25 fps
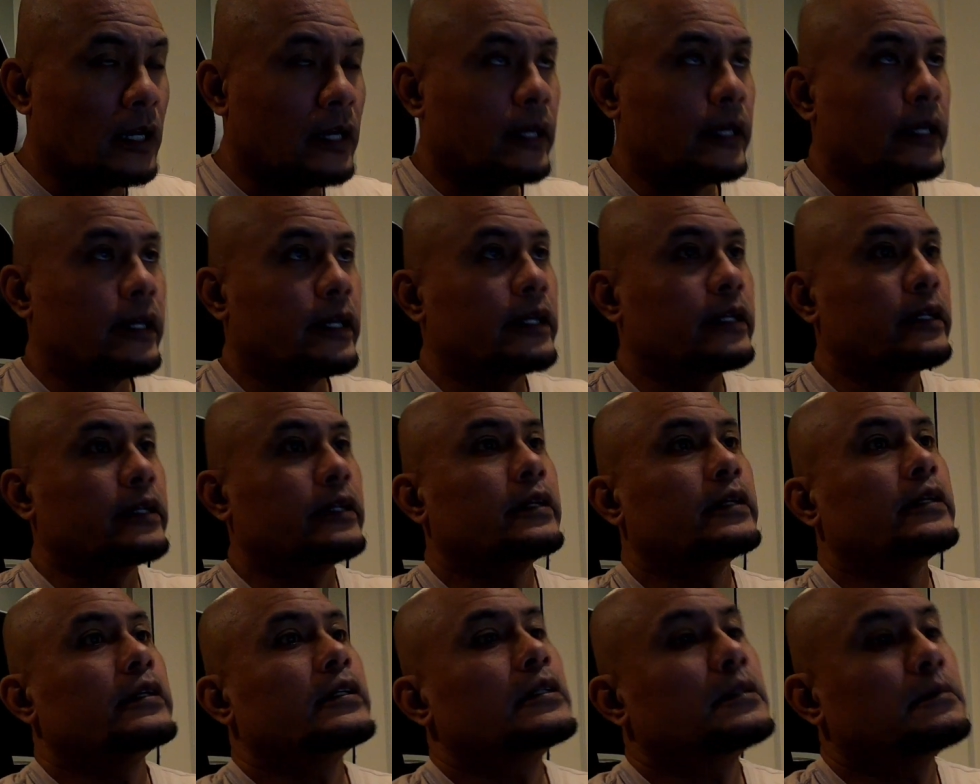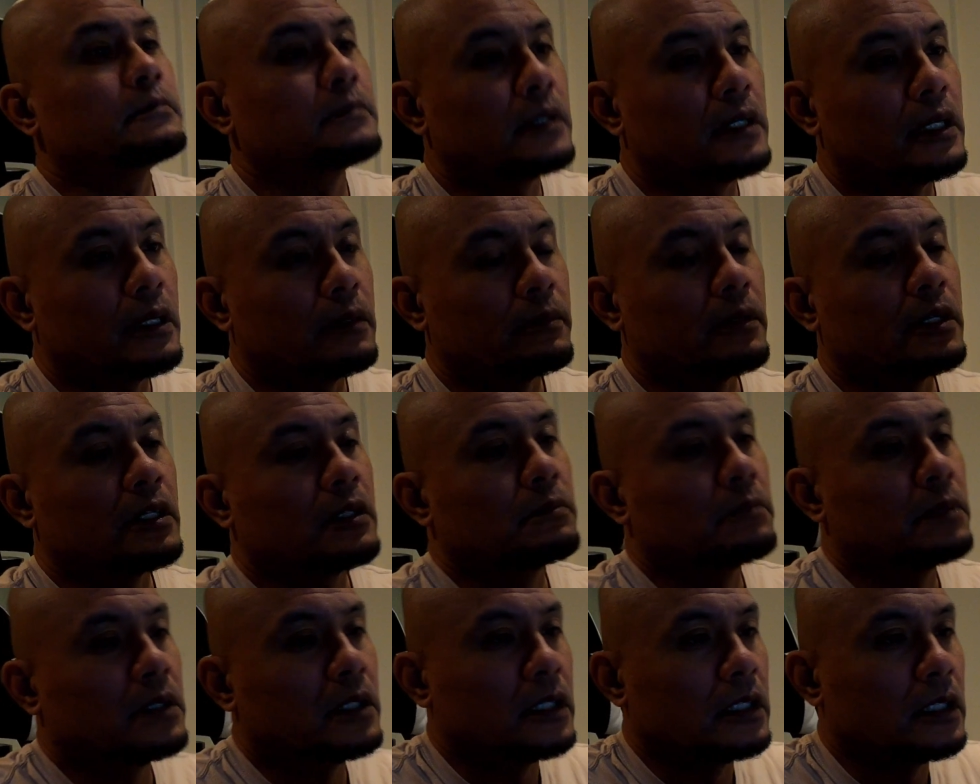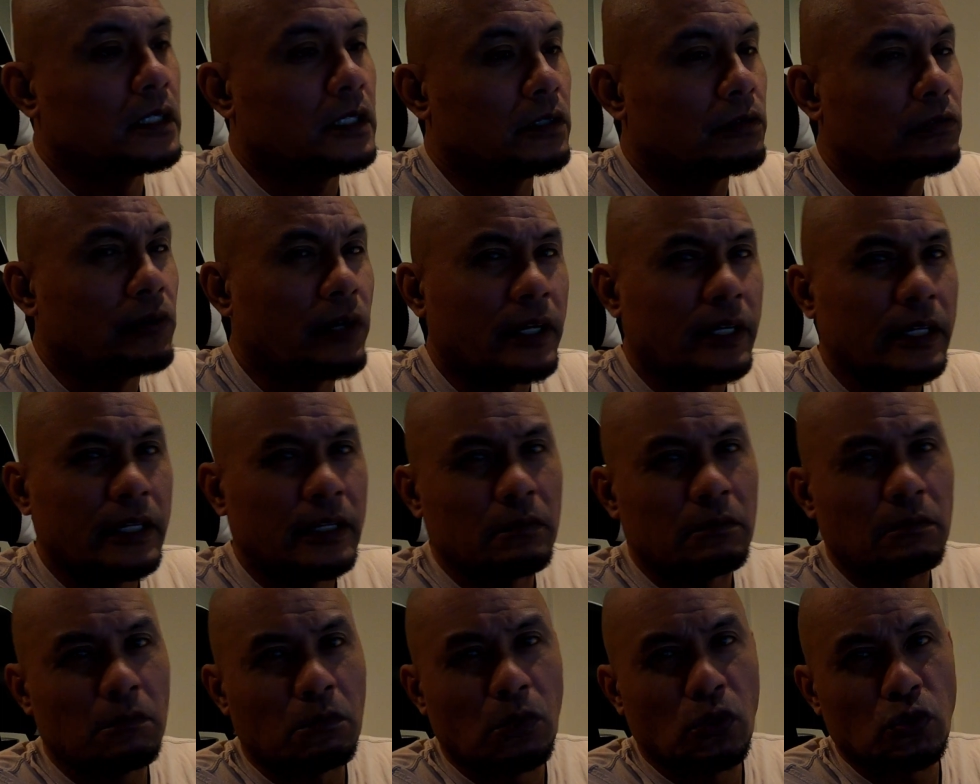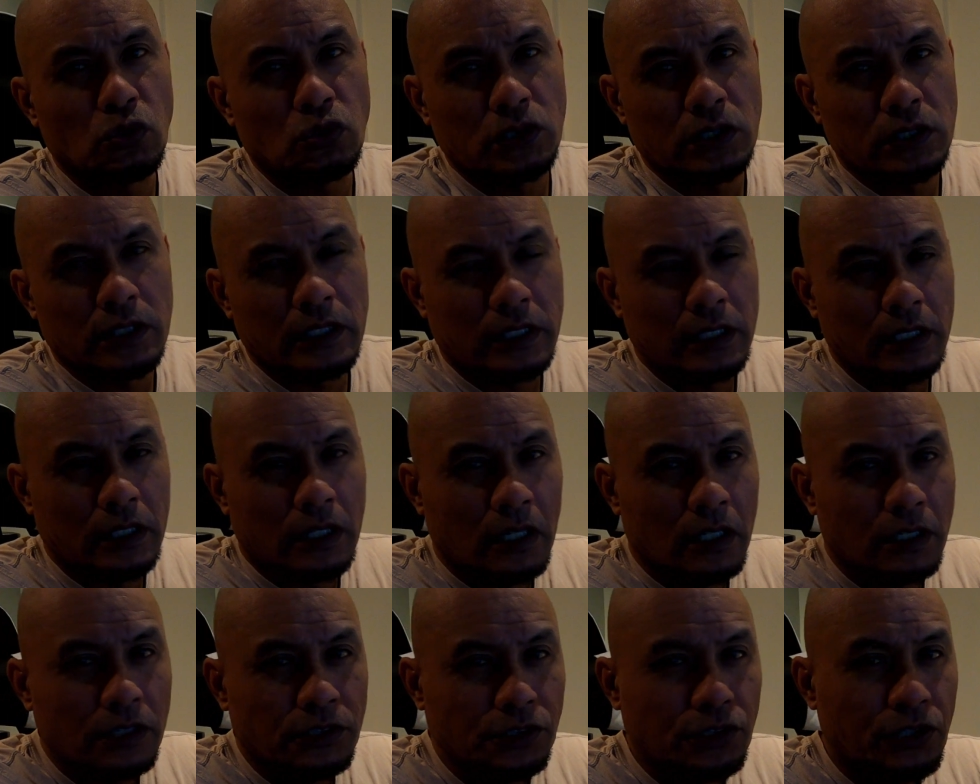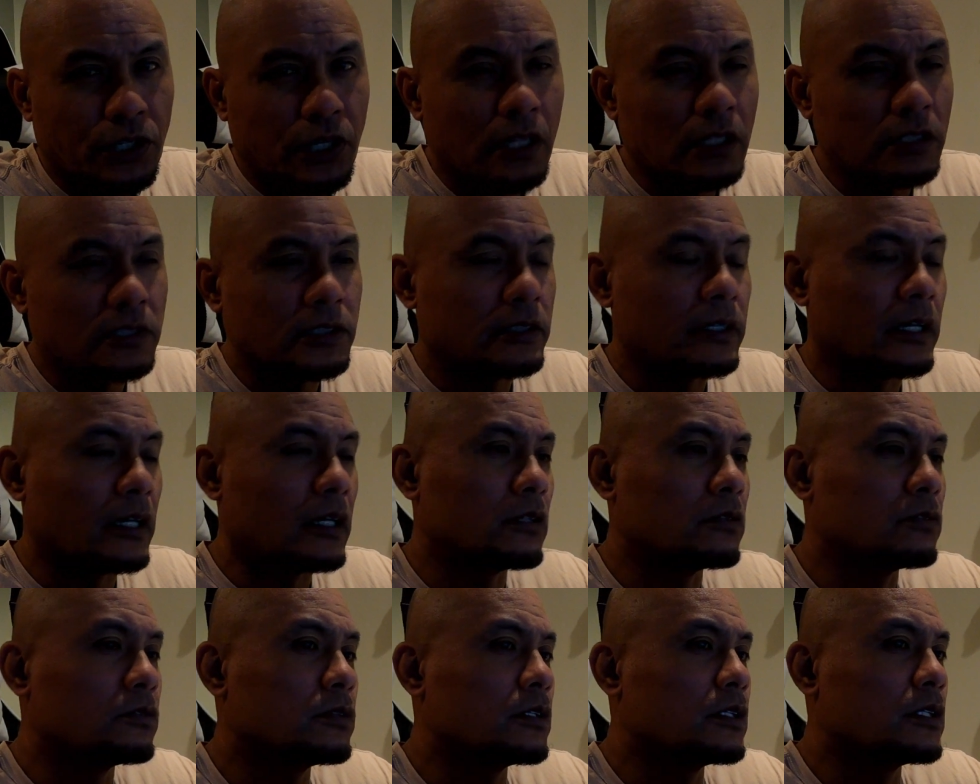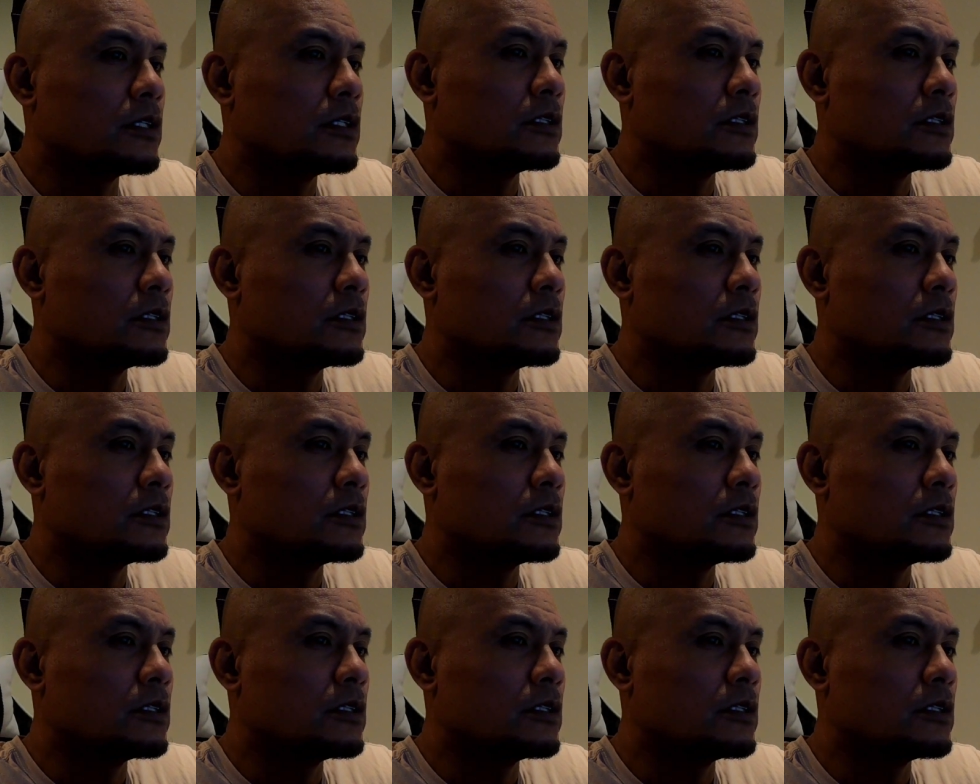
and I'm gonna be riding mostly on trails now.